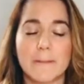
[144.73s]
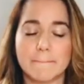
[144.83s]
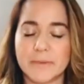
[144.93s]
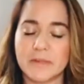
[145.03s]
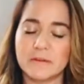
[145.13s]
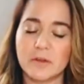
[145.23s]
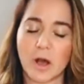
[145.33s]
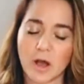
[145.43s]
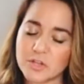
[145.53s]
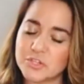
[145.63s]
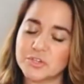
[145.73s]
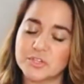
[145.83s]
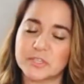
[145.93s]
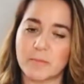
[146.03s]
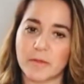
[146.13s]
being
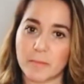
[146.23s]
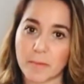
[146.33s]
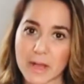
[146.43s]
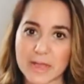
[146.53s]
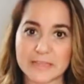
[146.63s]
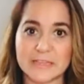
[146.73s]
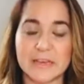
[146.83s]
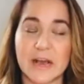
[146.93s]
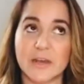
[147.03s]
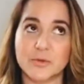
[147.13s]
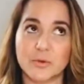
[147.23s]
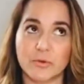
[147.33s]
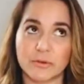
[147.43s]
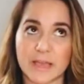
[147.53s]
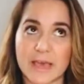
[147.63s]
conscious about the body, how you
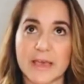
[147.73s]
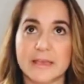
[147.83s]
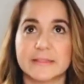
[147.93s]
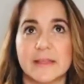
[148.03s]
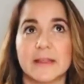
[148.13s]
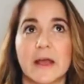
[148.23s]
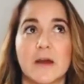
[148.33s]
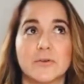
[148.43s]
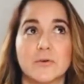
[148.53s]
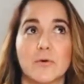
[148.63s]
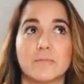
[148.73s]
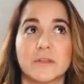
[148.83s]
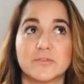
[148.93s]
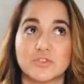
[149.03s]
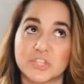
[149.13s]
connect, and how you
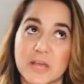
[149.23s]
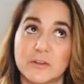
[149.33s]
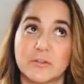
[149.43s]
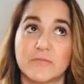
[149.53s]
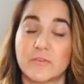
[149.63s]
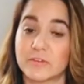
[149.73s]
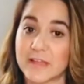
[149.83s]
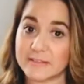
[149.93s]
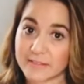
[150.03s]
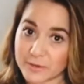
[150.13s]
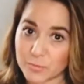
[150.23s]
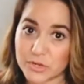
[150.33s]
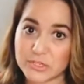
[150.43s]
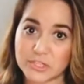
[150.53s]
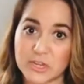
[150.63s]
open your channel for light
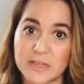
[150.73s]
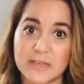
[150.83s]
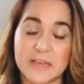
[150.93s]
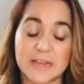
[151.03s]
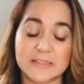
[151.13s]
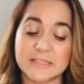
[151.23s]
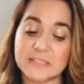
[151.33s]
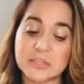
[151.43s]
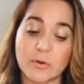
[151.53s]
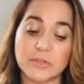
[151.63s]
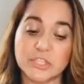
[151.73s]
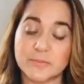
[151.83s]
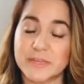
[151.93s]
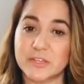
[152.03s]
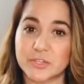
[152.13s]
language. And this is going to
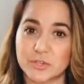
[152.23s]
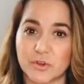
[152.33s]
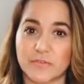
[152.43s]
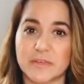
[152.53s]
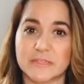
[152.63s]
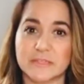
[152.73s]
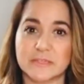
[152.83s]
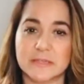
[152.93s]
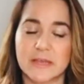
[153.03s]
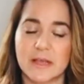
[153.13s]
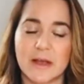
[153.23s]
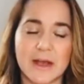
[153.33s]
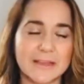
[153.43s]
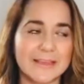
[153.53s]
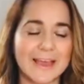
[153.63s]
be a service.
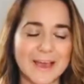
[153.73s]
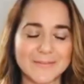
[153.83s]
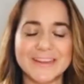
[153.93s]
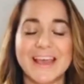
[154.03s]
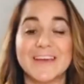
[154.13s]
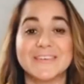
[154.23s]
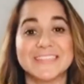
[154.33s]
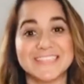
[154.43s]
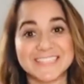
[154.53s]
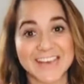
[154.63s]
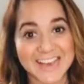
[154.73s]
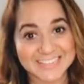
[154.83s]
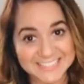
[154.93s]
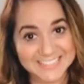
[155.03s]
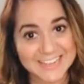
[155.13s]
I have been having this
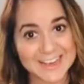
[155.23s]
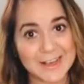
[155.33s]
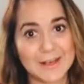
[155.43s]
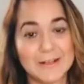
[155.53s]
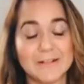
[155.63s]
idea